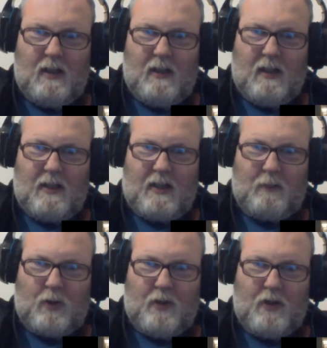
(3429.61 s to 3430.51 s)
as I'm
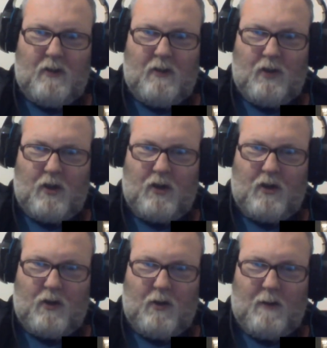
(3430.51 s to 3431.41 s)
going to introduce
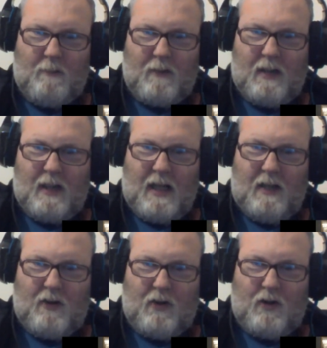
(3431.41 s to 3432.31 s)
him
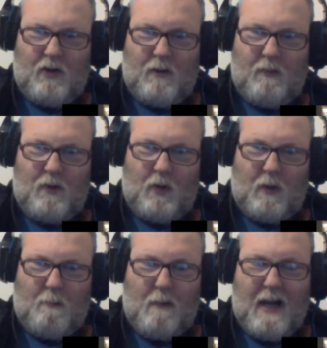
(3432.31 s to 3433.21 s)
to a
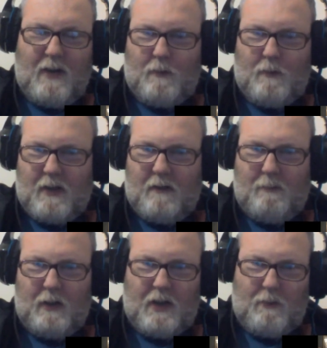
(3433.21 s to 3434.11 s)
mild bit of
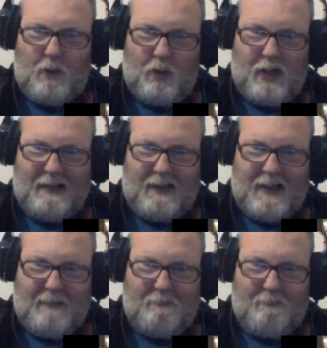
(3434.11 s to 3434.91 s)
police brutality.